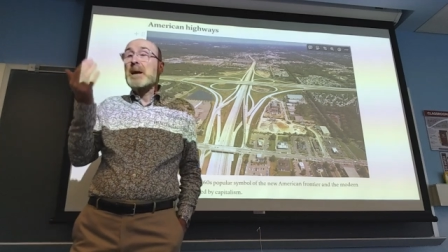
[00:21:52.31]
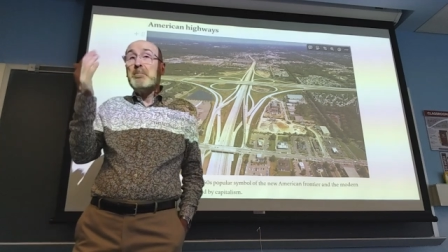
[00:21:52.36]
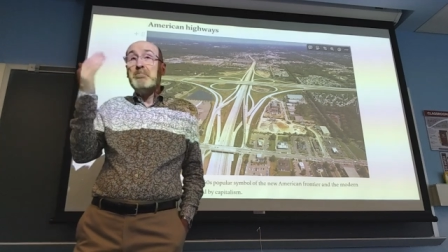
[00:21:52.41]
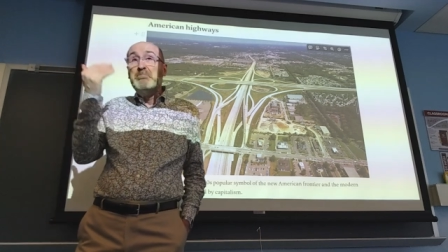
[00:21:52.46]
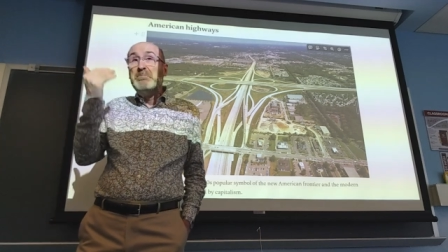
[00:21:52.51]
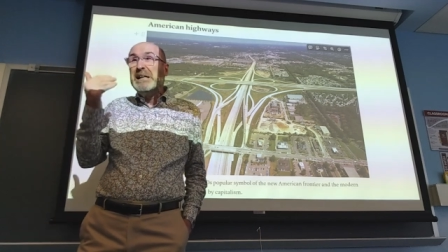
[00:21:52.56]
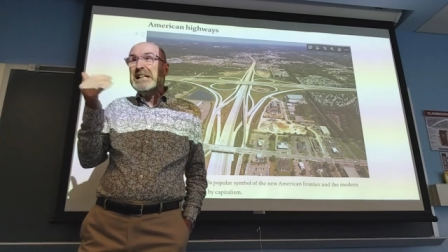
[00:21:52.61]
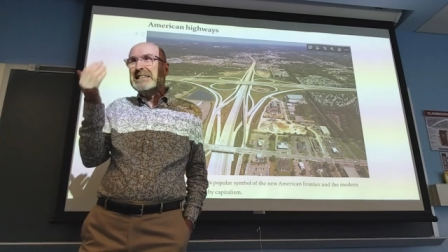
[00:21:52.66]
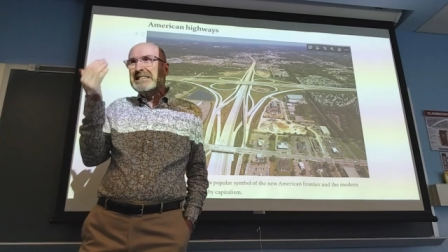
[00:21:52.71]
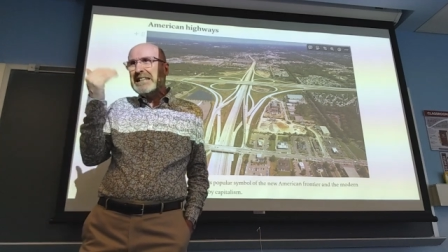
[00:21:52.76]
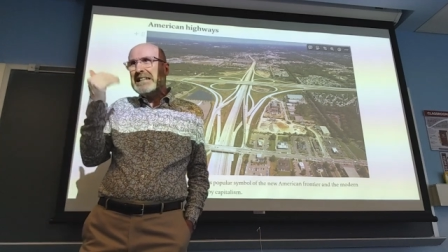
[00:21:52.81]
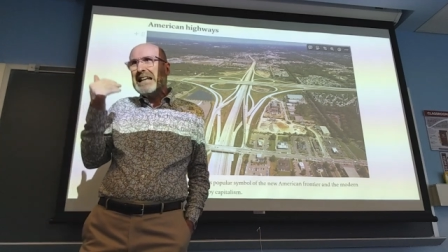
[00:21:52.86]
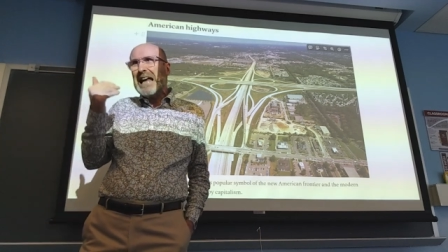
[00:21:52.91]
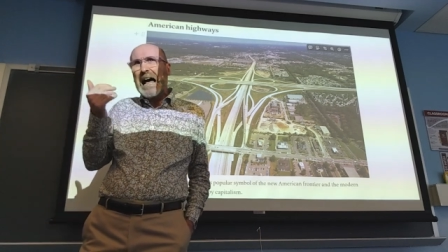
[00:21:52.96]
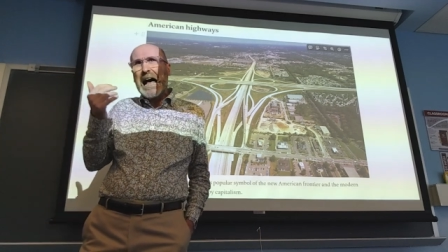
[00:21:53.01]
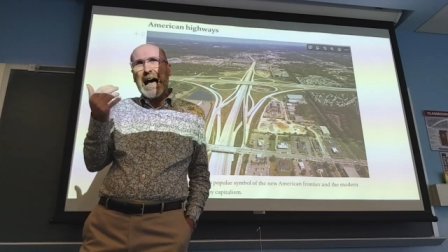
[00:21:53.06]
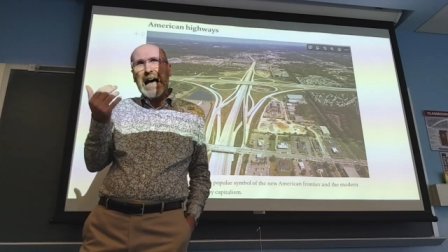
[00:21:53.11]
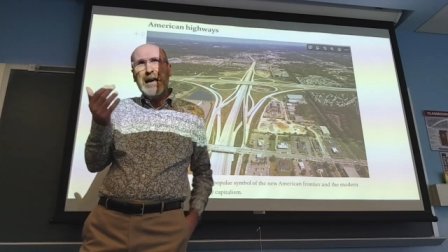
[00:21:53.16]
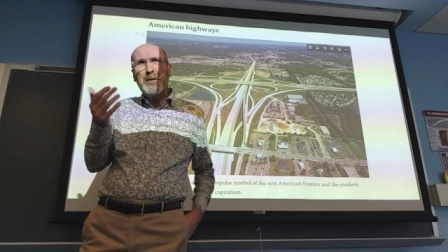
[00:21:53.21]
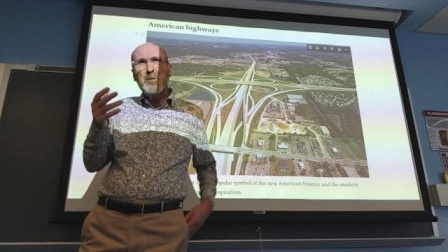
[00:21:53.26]
building
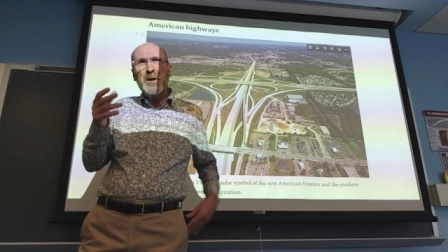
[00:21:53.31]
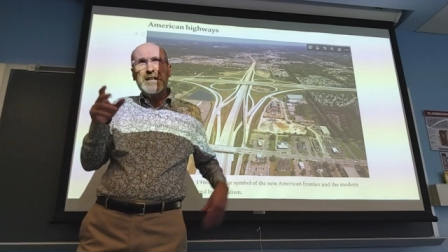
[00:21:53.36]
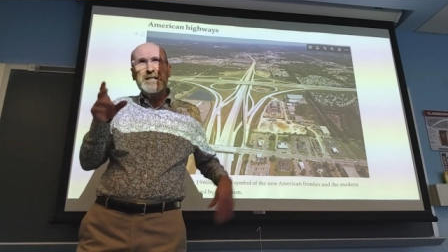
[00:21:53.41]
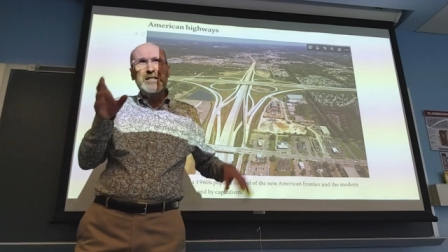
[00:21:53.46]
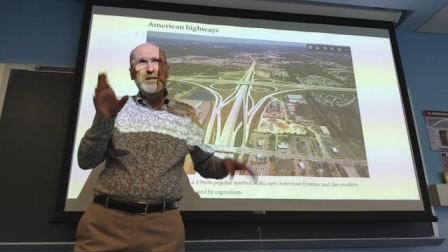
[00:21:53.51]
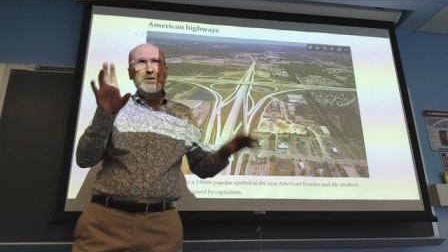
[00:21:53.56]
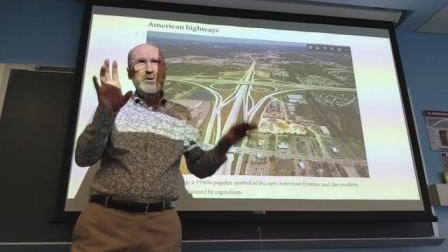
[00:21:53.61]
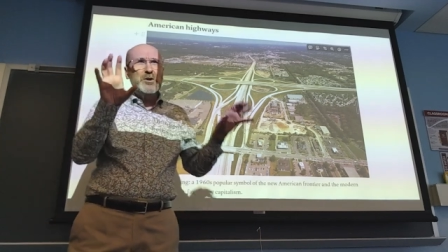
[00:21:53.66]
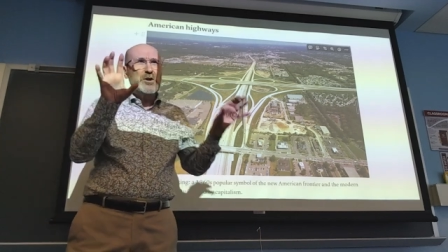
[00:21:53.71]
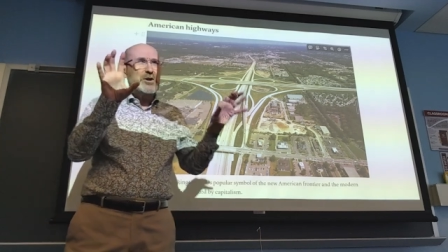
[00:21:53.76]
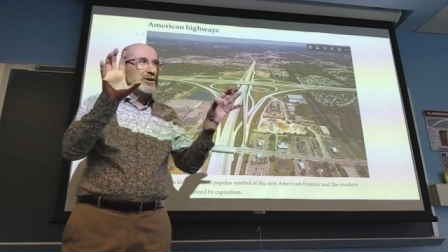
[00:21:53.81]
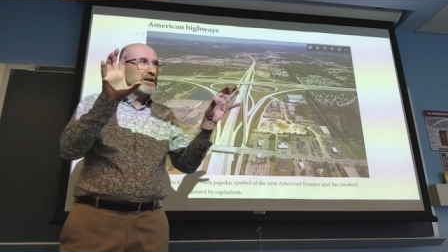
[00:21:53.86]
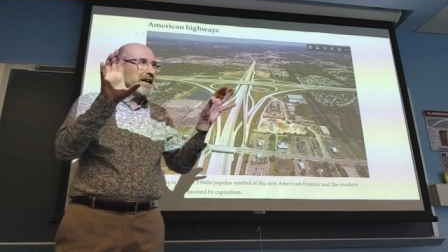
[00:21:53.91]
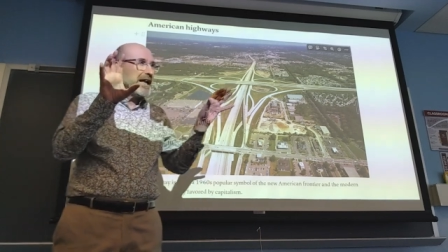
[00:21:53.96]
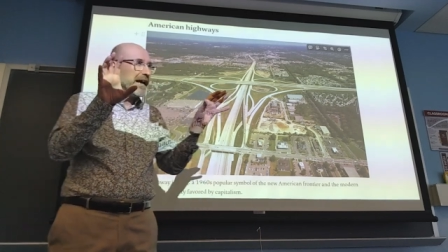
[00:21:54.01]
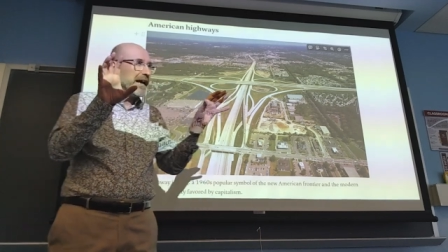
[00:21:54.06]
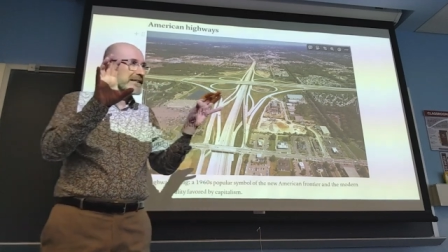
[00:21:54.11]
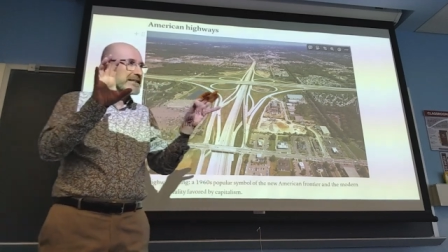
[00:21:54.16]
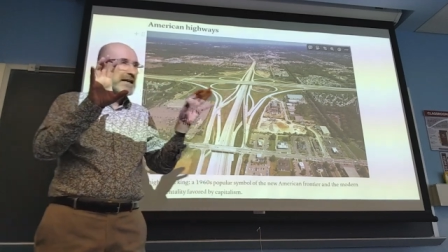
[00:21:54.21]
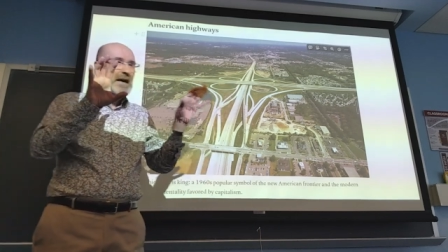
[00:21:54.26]
highways to
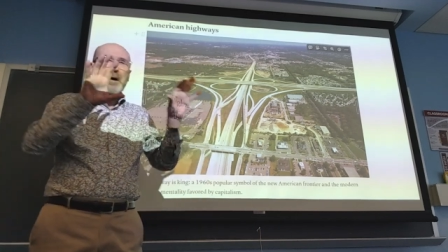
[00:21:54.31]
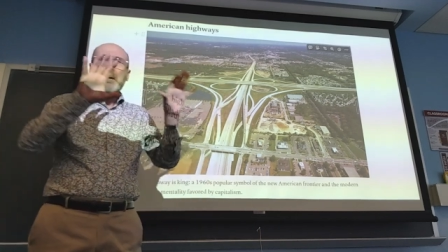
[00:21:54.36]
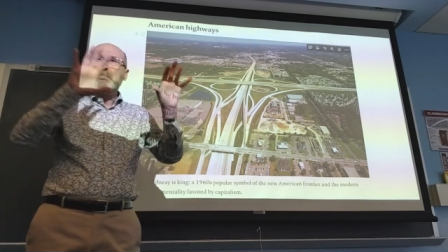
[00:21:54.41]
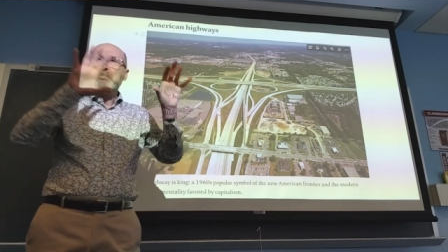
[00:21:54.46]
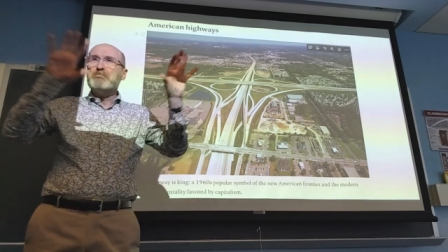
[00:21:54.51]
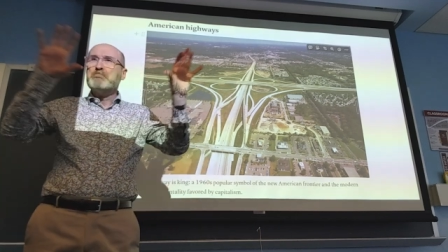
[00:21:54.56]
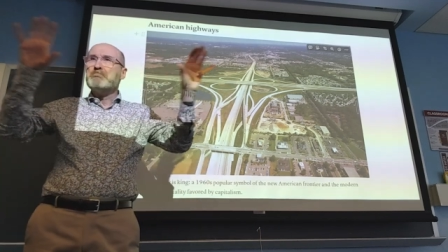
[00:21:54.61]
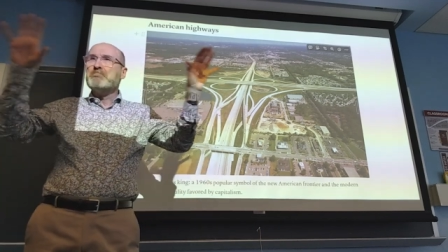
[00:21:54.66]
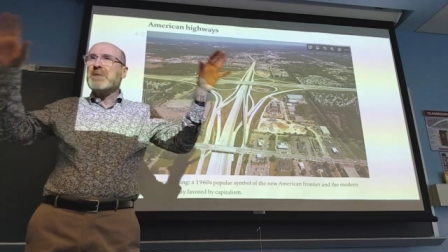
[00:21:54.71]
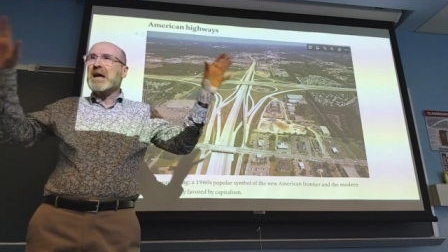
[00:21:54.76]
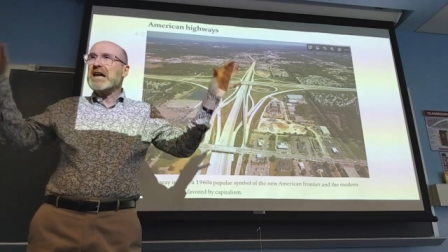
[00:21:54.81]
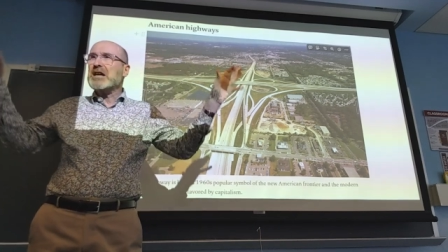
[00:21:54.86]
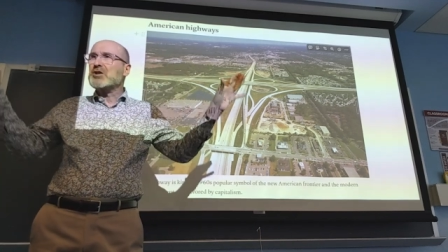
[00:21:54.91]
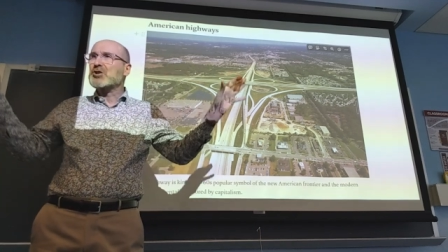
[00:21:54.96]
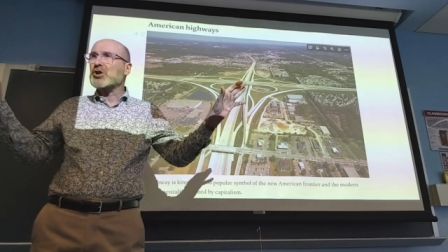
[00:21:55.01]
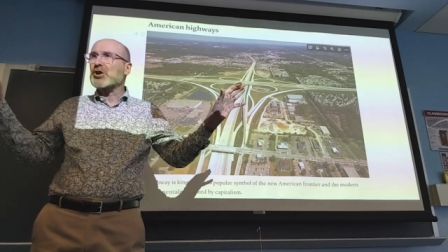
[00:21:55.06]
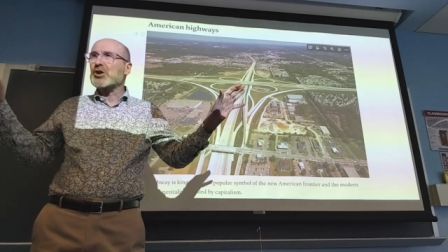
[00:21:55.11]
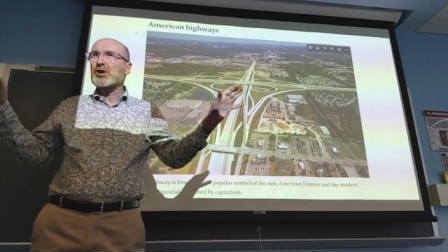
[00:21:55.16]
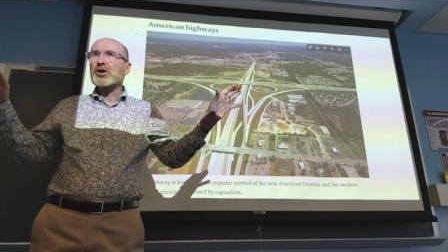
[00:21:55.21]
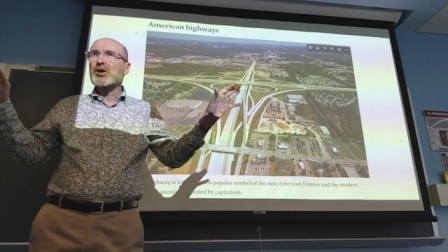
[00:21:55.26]
connect
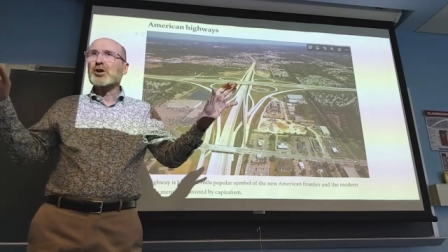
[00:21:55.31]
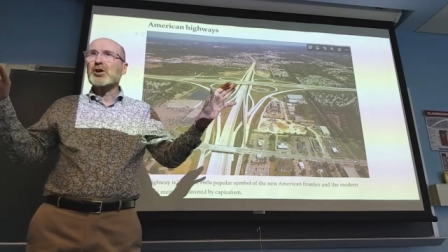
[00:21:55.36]
major